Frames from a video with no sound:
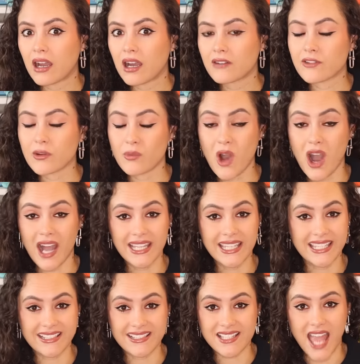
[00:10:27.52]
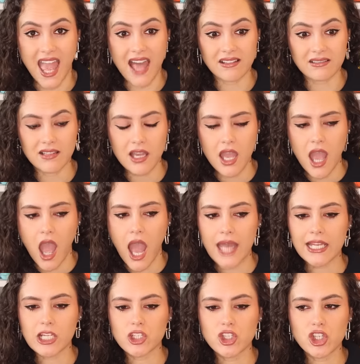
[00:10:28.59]
from what I can tell.
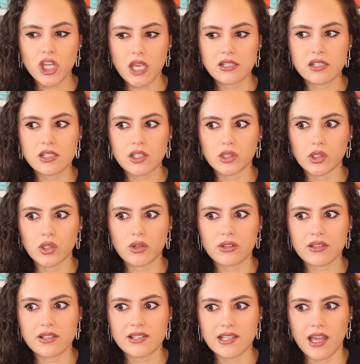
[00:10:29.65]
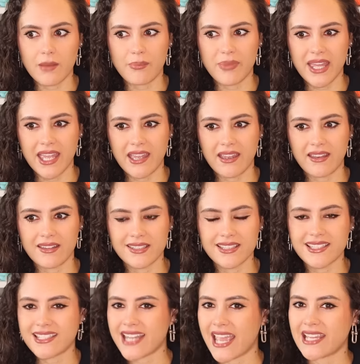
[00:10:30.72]
And it just looks a bit
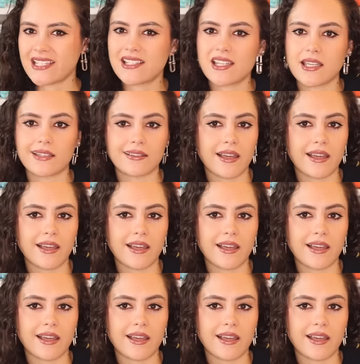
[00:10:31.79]
dated,